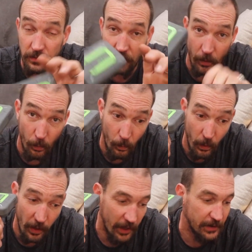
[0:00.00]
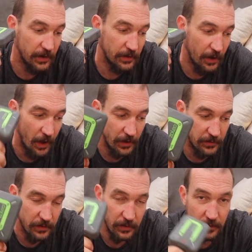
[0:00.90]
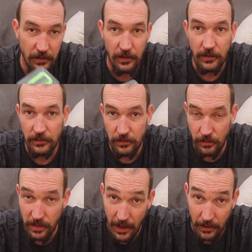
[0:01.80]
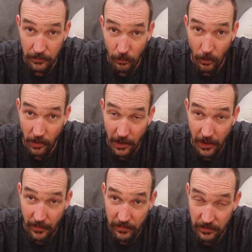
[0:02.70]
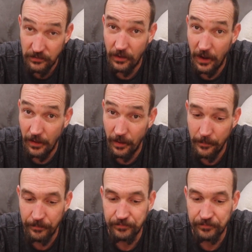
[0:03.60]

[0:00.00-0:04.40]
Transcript: So while I did not do that while I had this trial,